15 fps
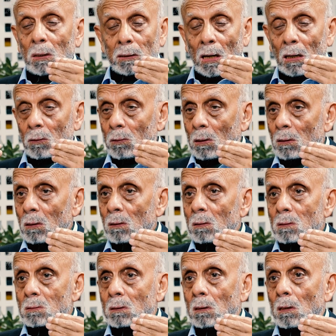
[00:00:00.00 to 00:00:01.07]
a calculated
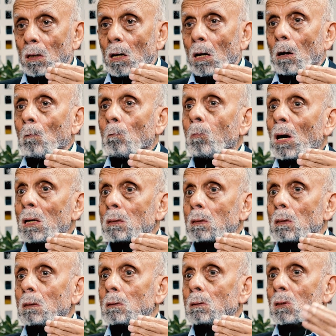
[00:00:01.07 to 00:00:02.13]
risk, but
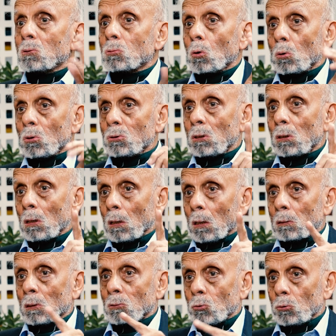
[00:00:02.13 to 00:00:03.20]
the soldier,
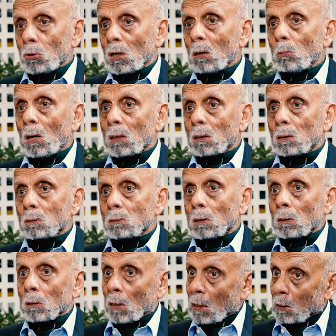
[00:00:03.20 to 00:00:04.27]
the junior commanders,
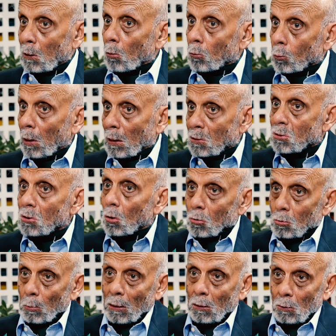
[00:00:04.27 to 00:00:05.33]
right down to
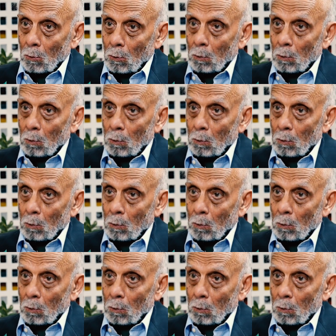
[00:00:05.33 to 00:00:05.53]
NCOs, mind you,